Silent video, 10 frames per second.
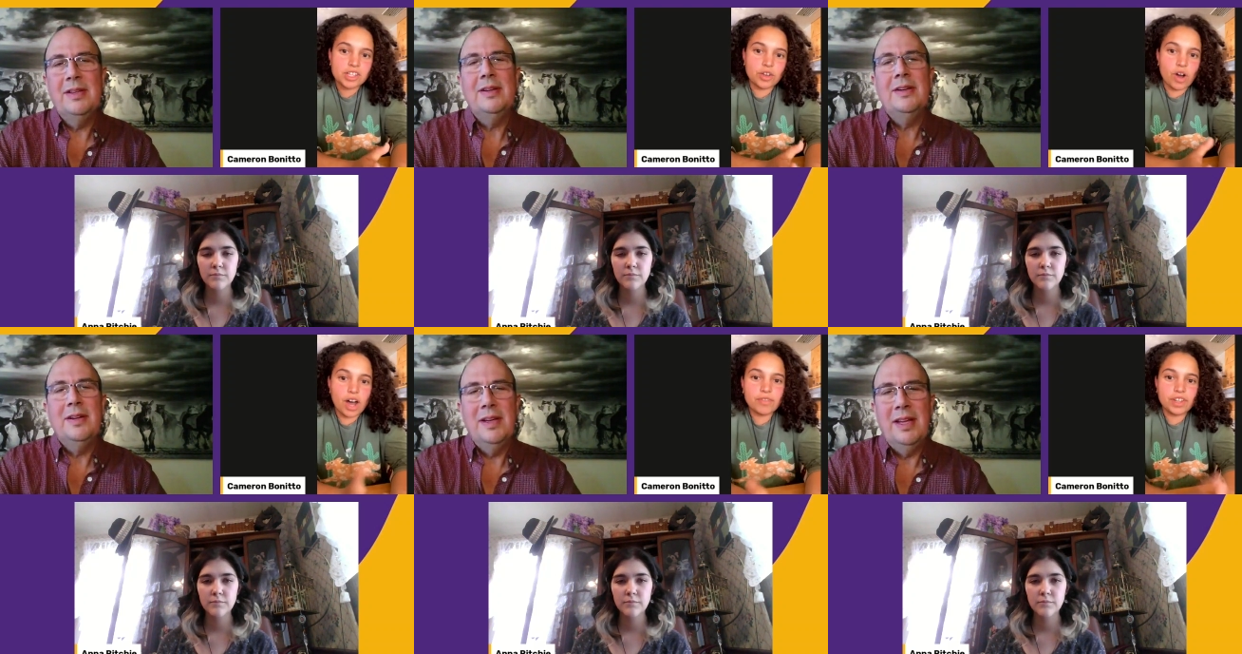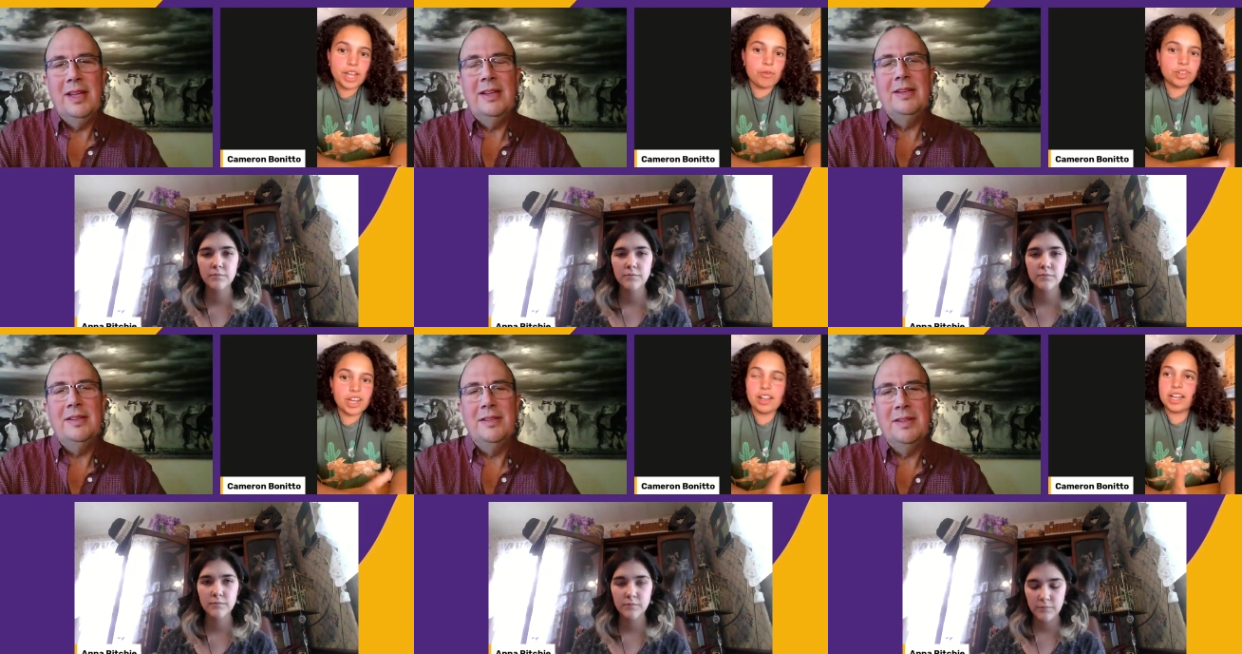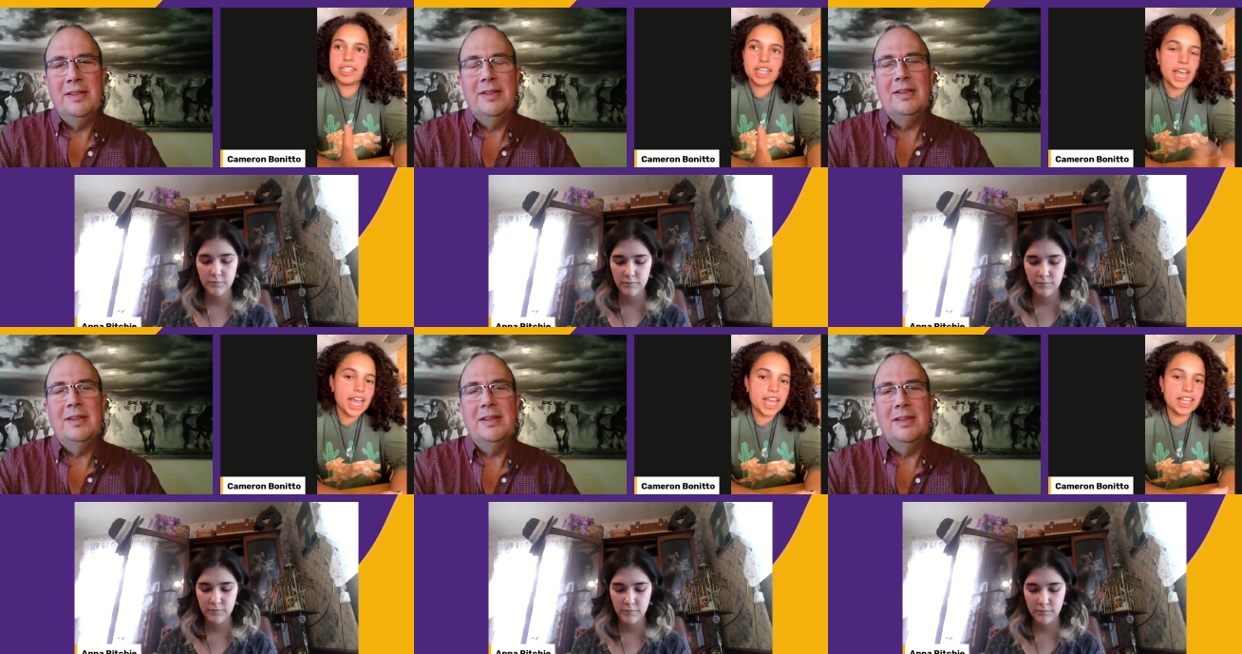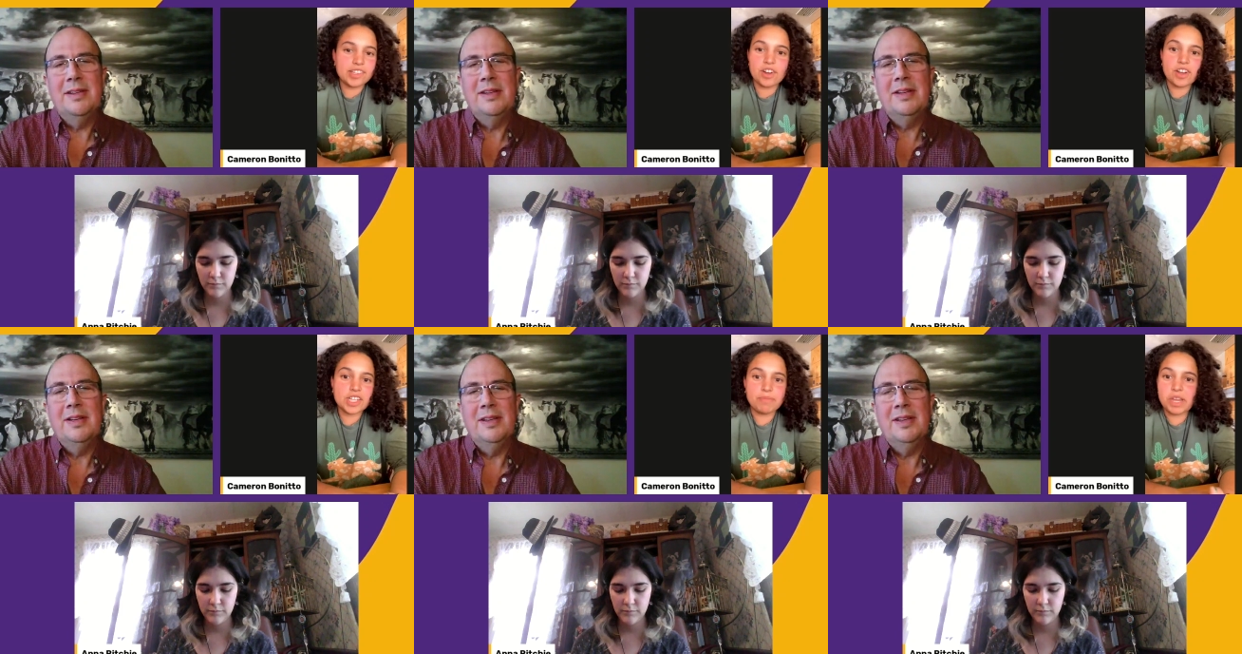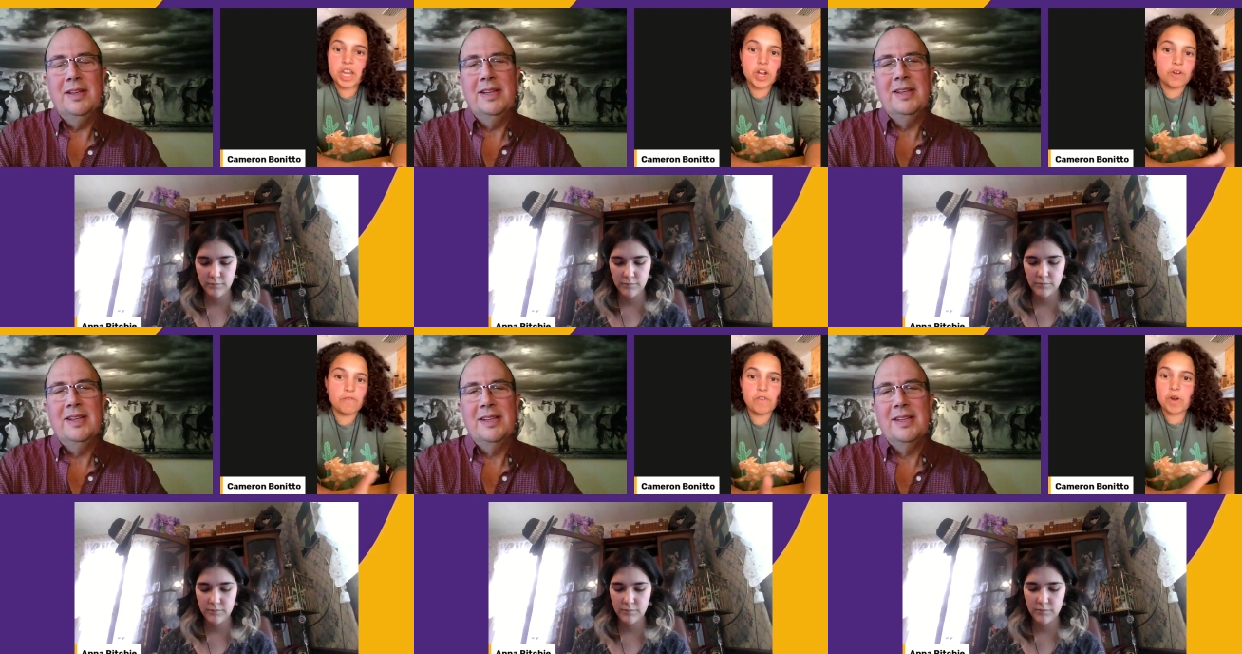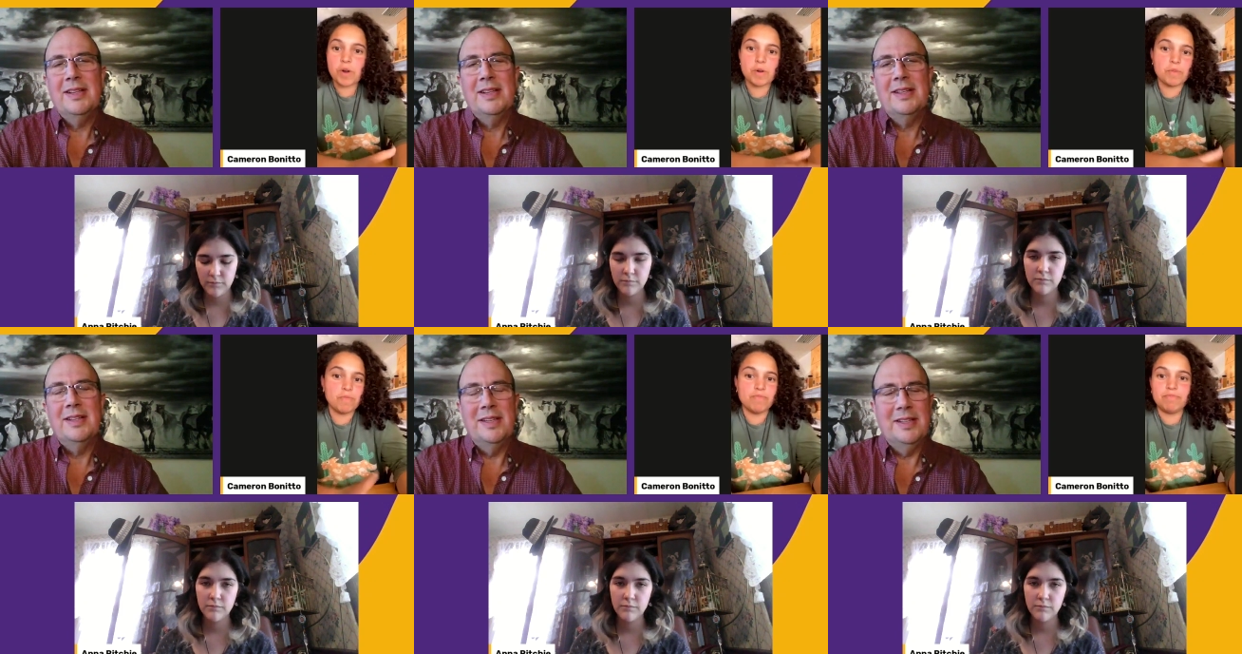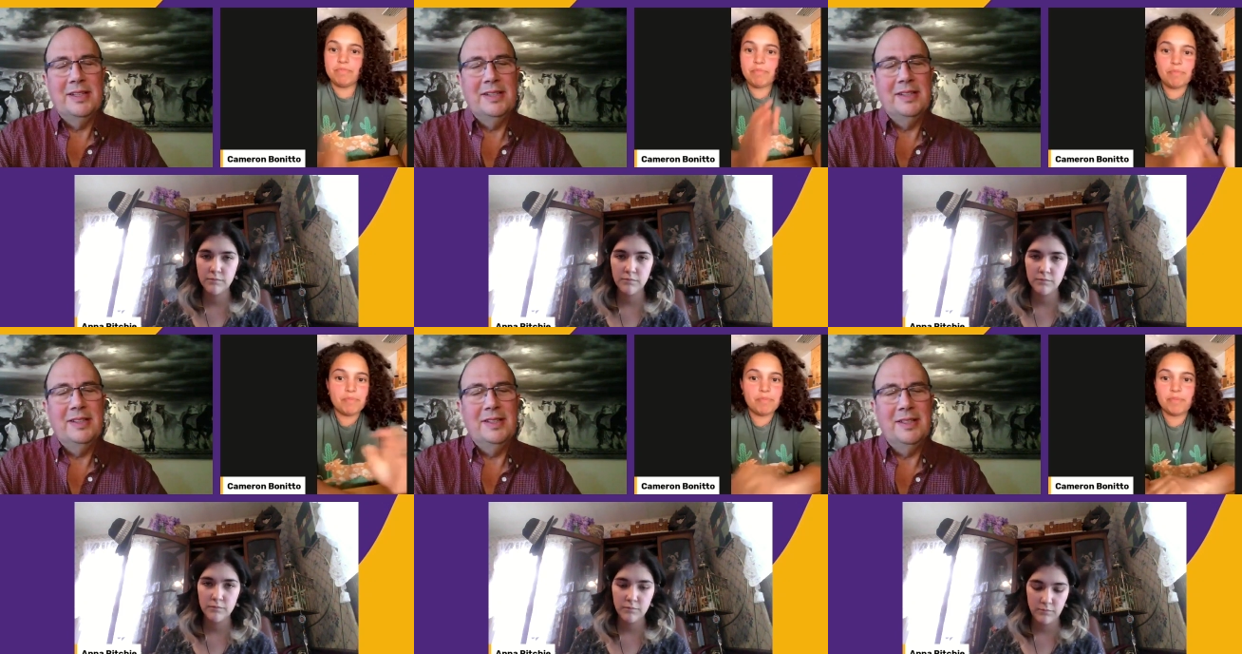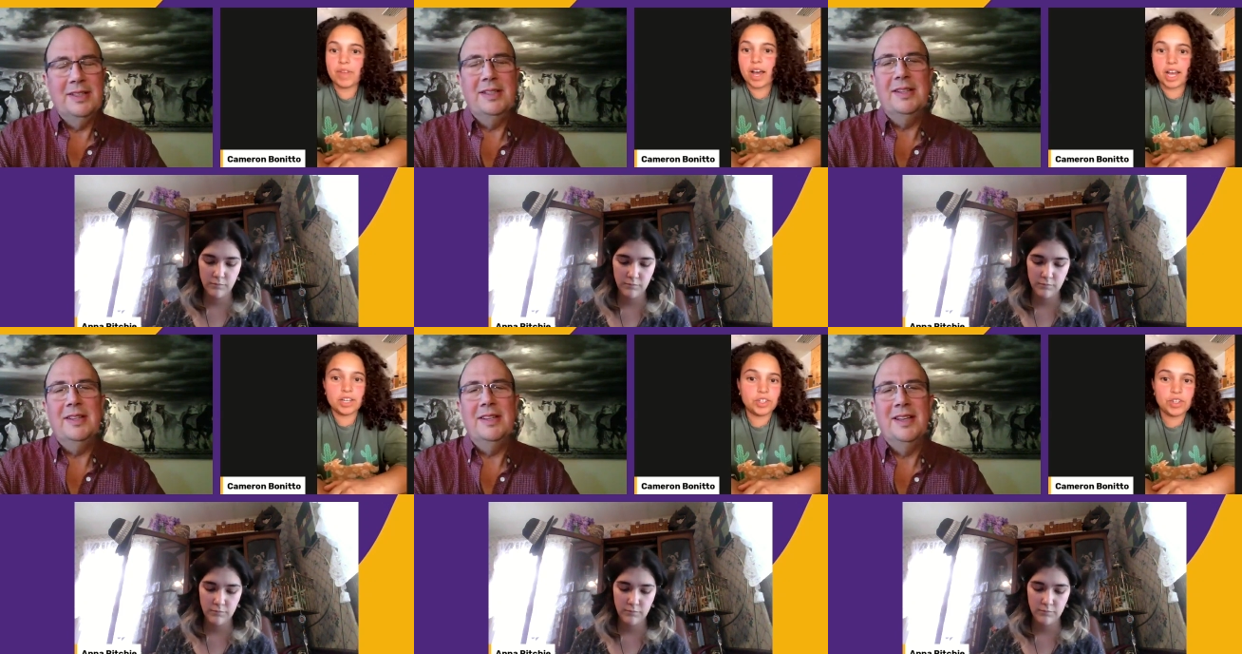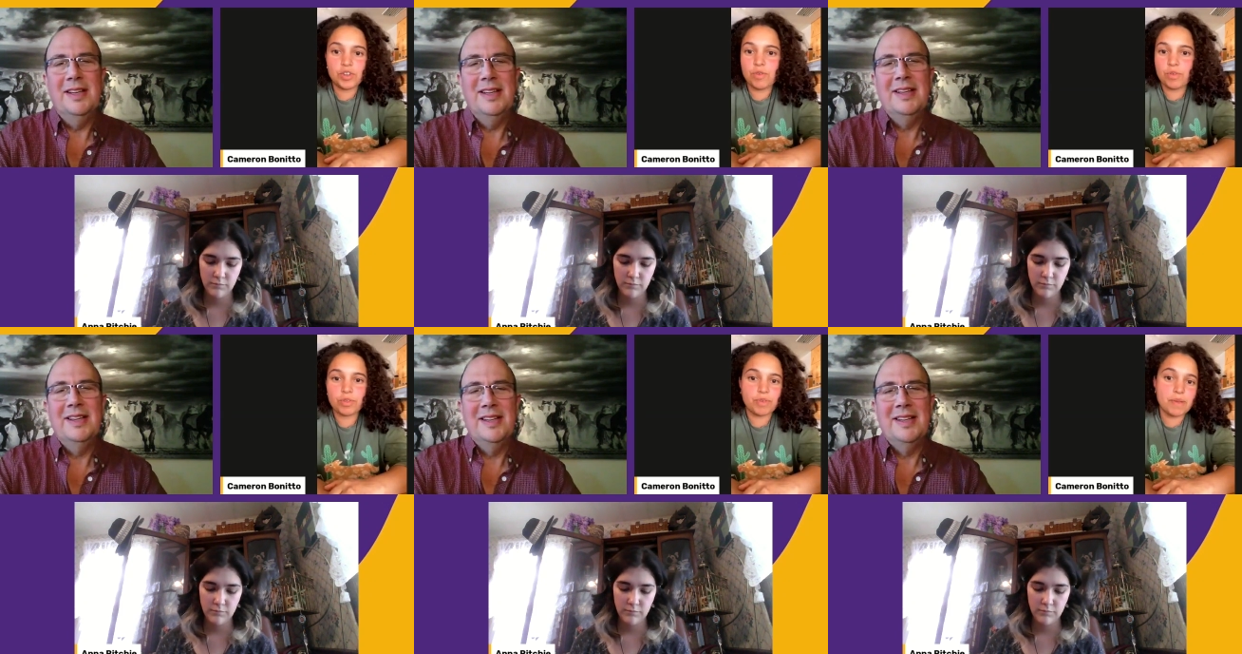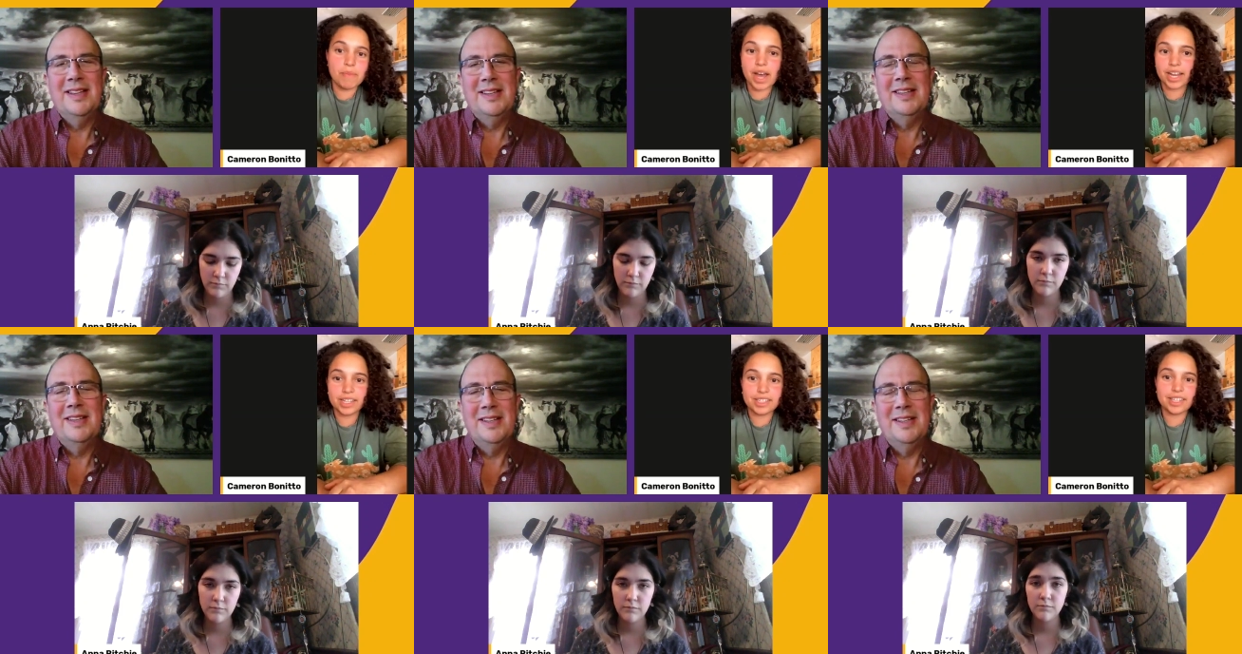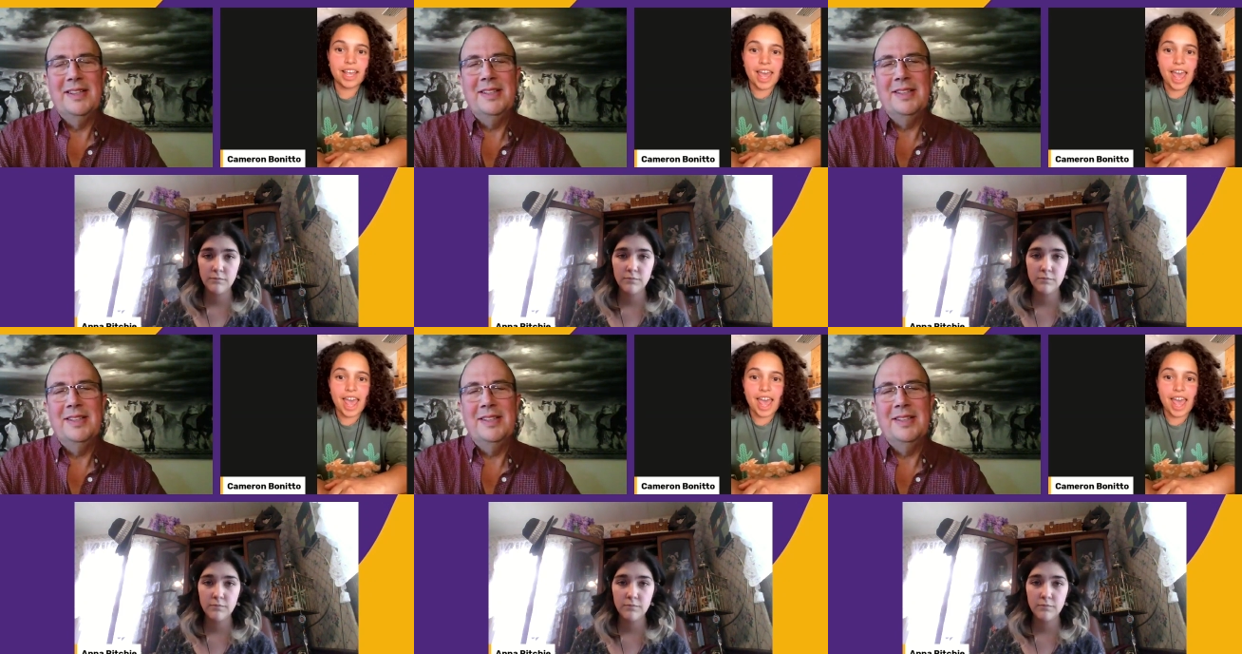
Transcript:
Speaker 1: so often they will tell us hey this dog has been here for uh, two three months